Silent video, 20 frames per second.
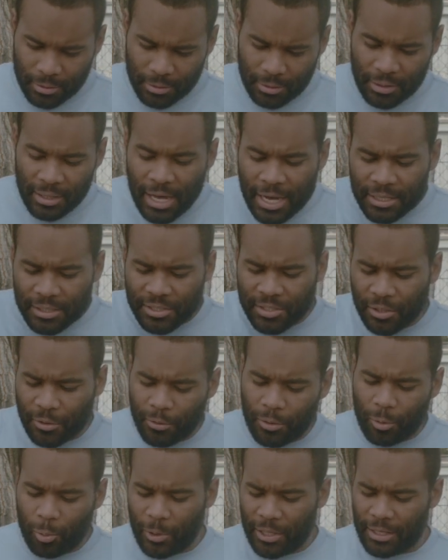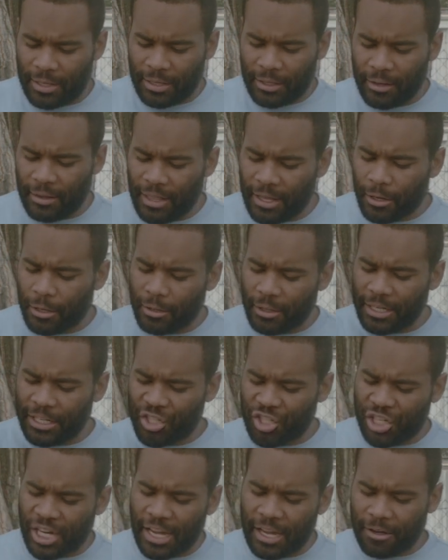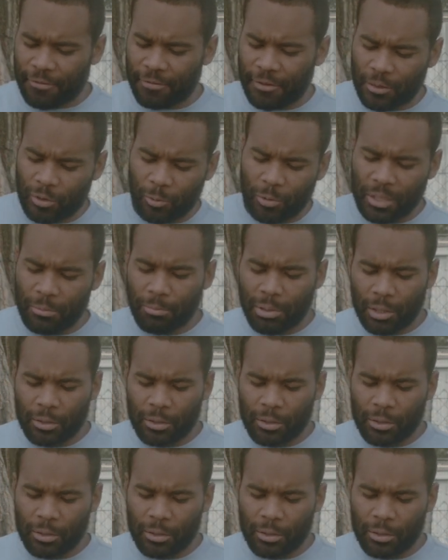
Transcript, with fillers: Not so the wicked, they are like chaff that the wind